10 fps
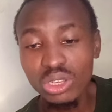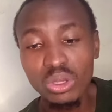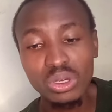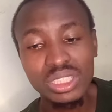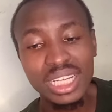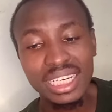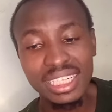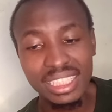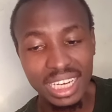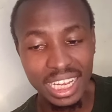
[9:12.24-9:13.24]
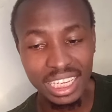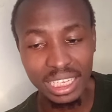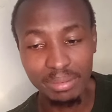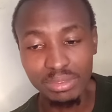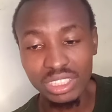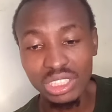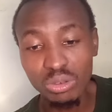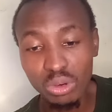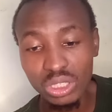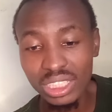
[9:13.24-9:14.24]
those that dislike him see
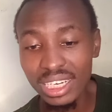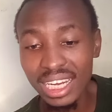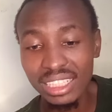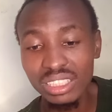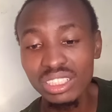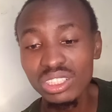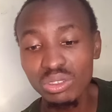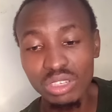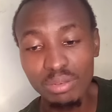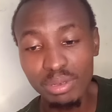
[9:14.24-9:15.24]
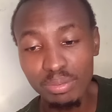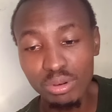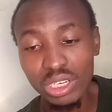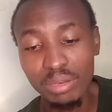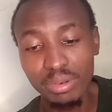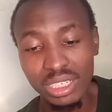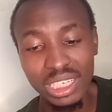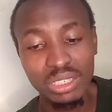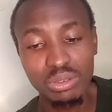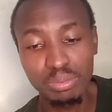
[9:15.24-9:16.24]
what he does to the people he
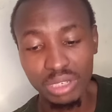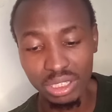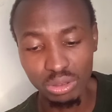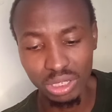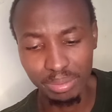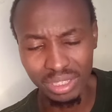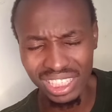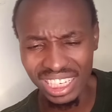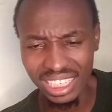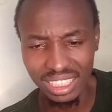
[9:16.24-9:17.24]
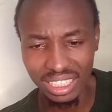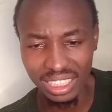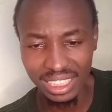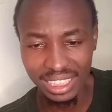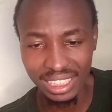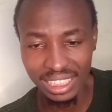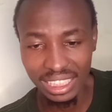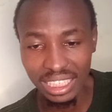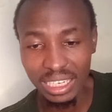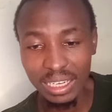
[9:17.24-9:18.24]
pretends to represent.
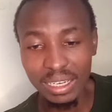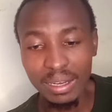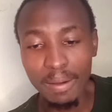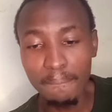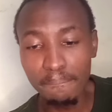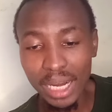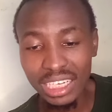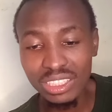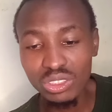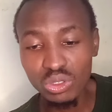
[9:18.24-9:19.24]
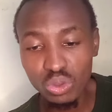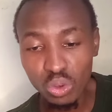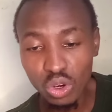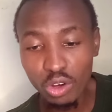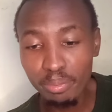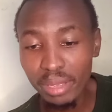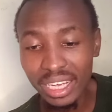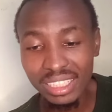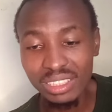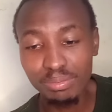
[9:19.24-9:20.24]
But Zulu
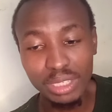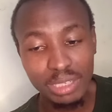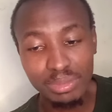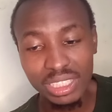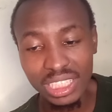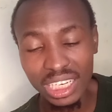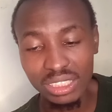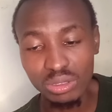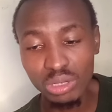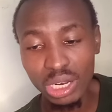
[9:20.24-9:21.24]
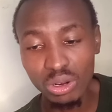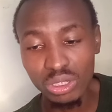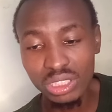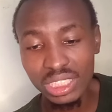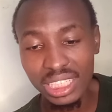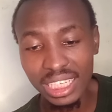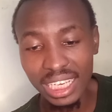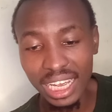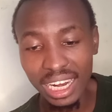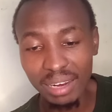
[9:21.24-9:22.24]
makes big mistakes. You cannot
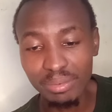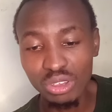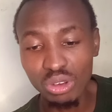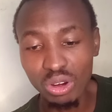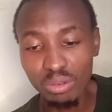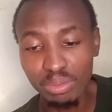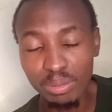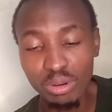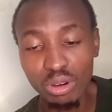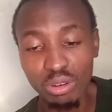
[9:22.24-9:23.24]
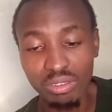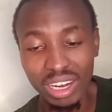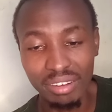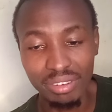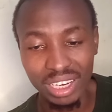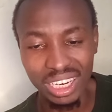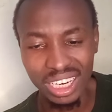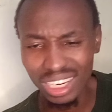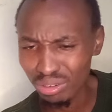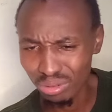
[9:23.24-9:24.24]
kill your own people of Africa.
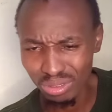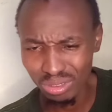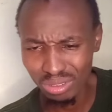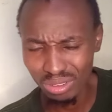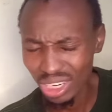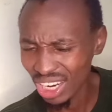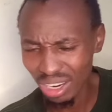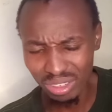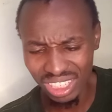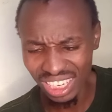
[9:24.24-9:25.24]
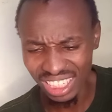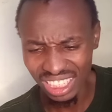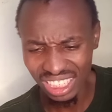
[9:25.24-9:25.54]
How? How is that?